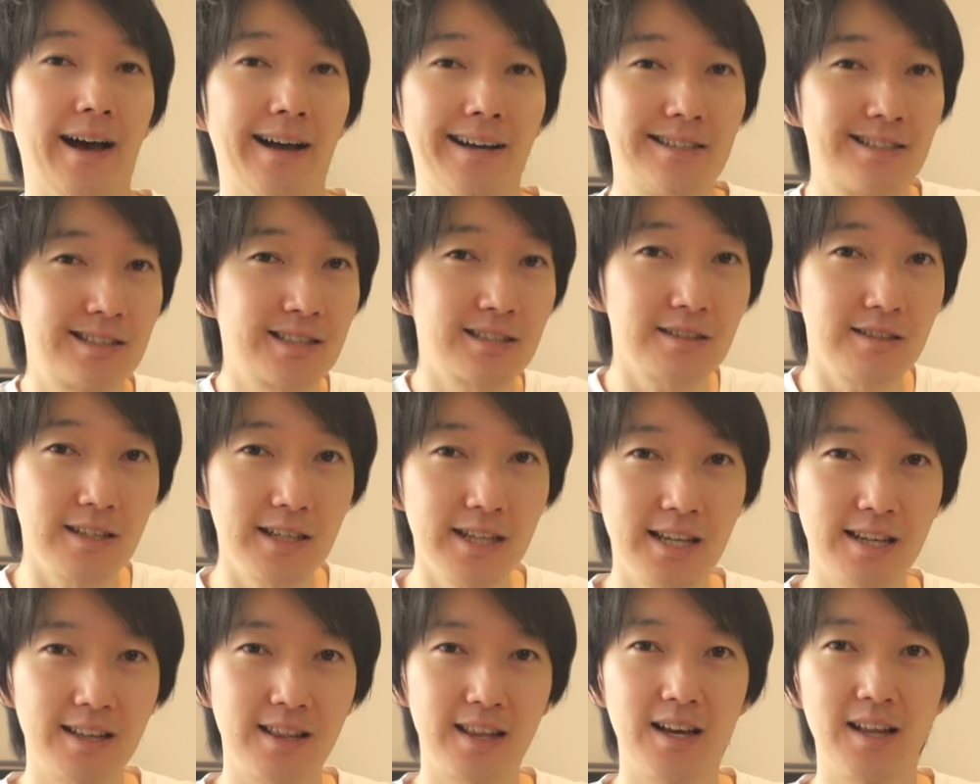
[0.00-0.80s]
it's
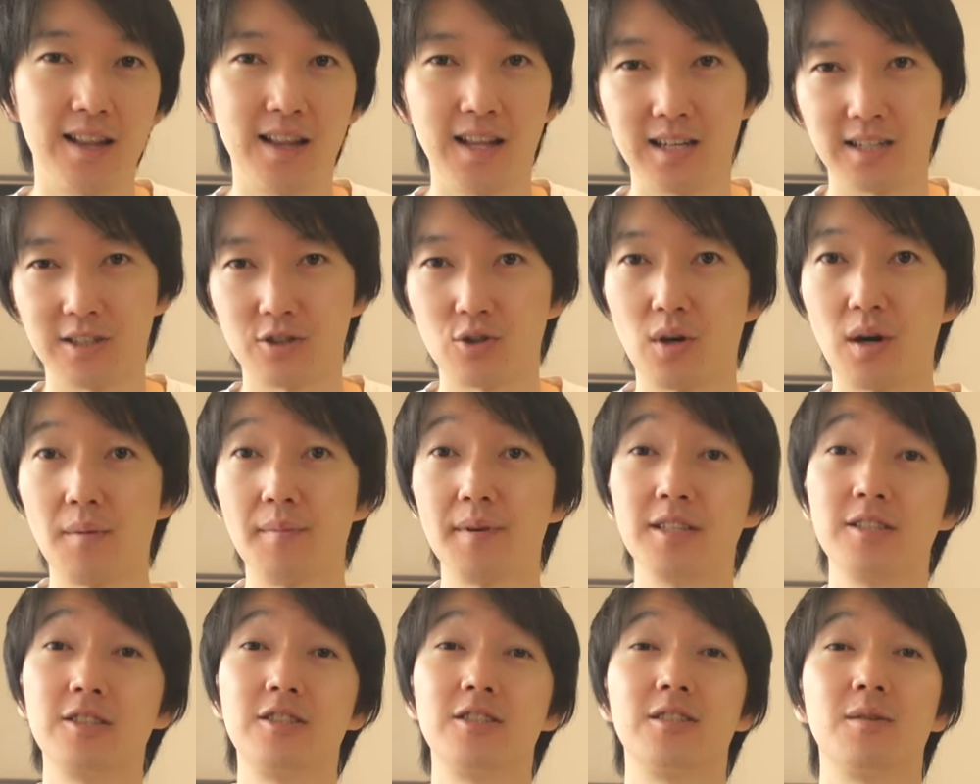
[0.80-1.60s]
clear that like
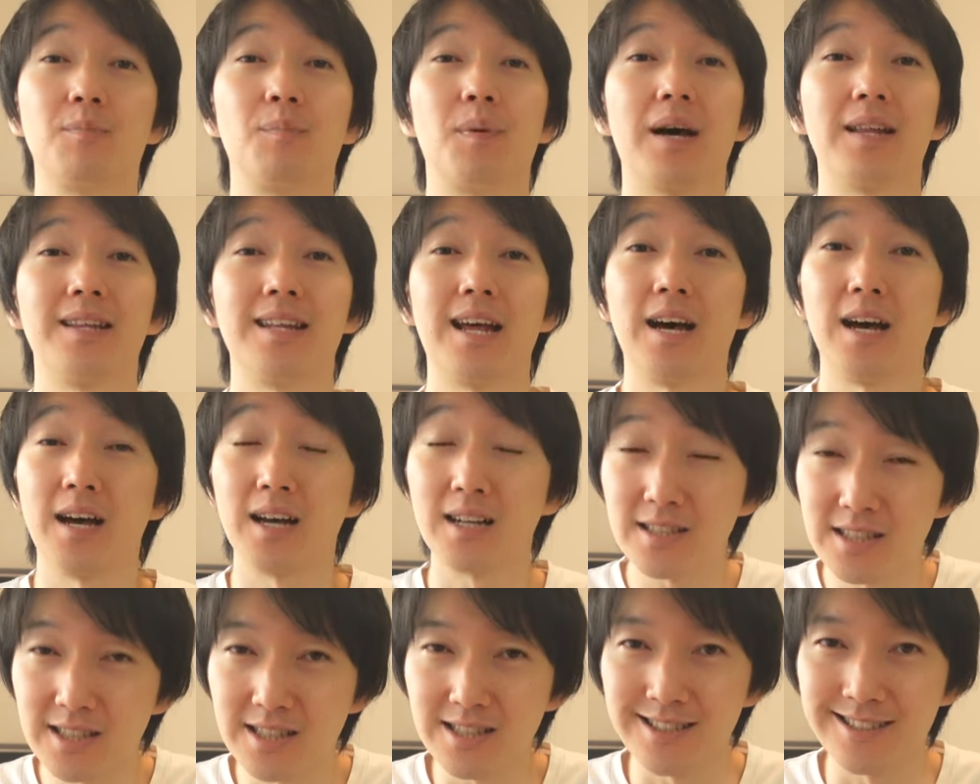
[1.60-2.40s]
traveling to Japan
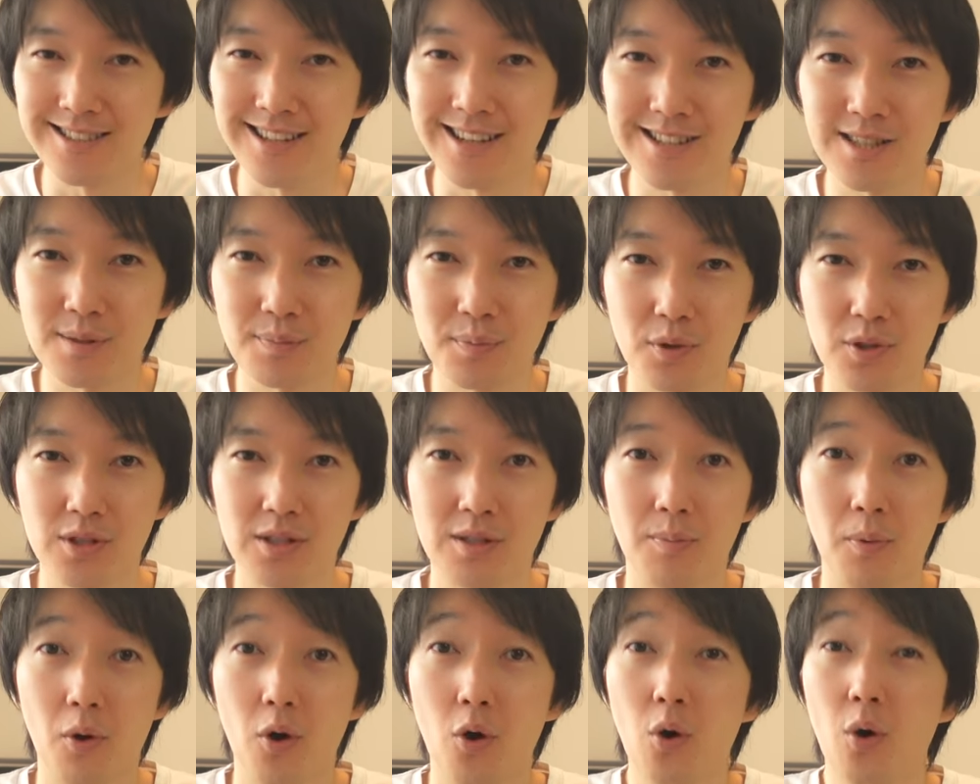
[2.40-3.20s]
as soon as
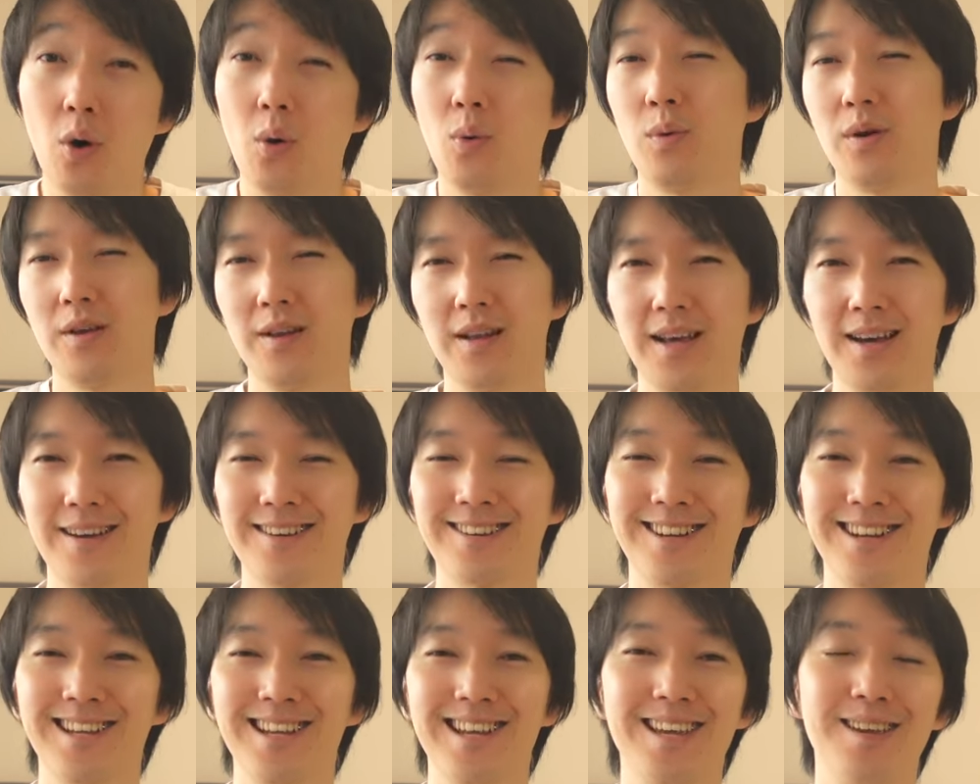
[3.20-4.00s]
possible will
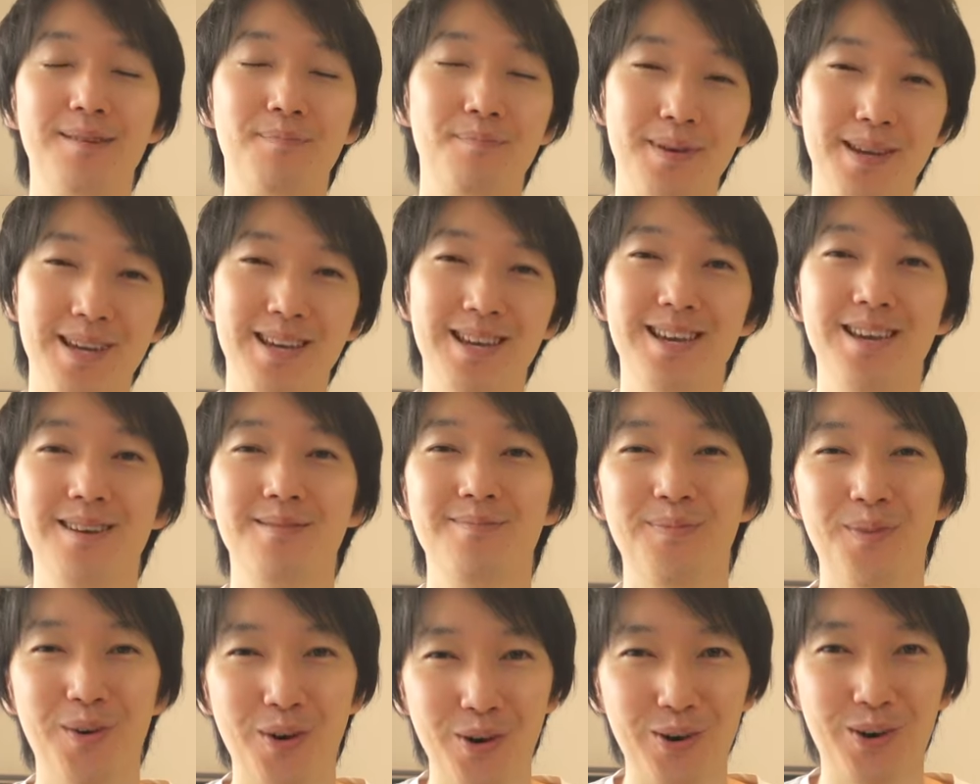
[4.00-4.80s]
likely be
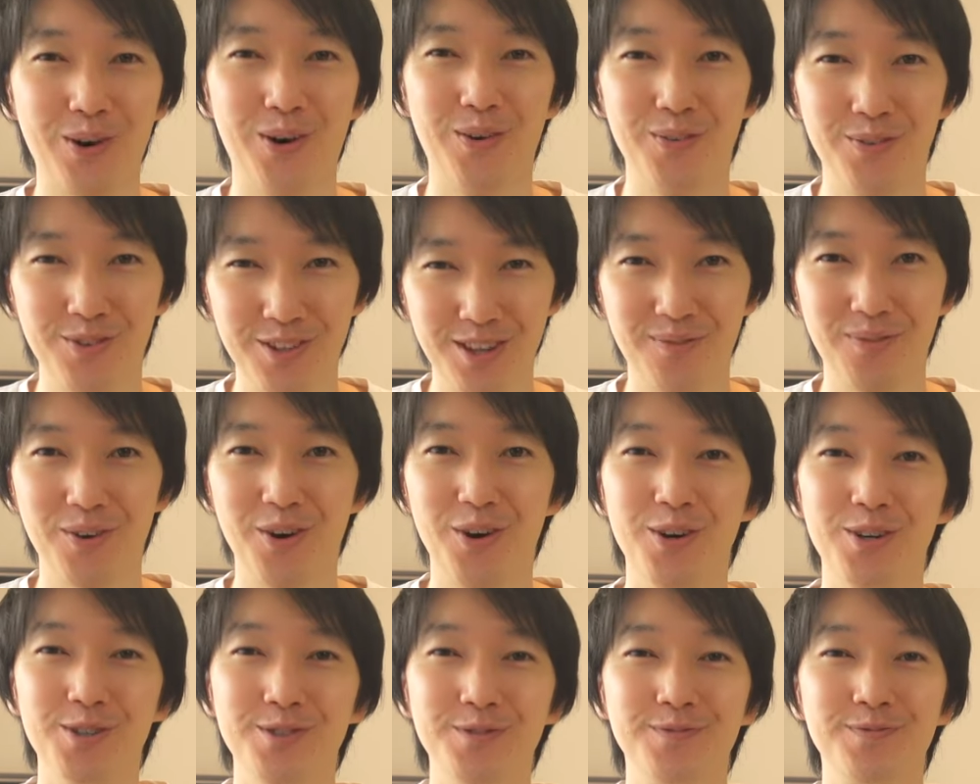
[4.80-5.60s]
more comfortable.